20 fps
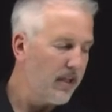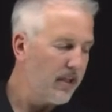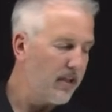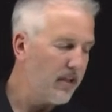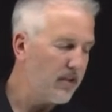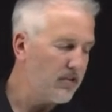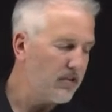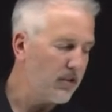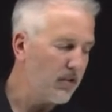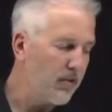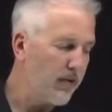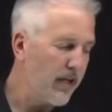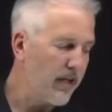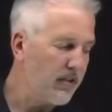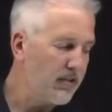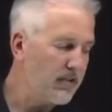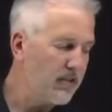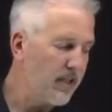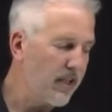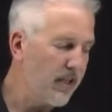there's a
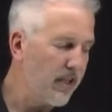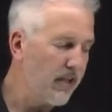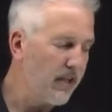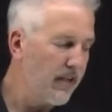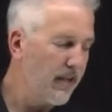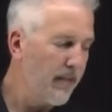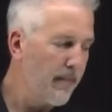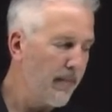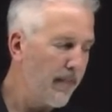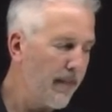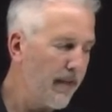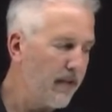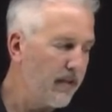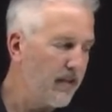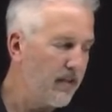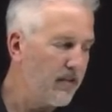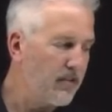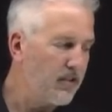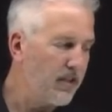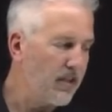ground state and
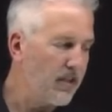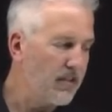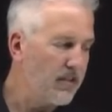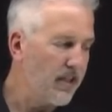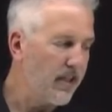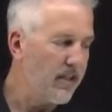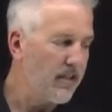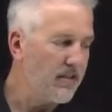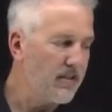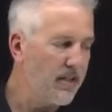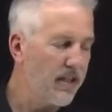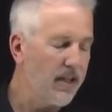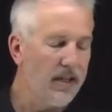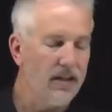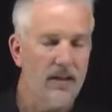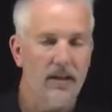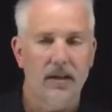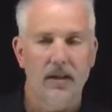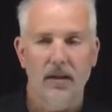there's an excited state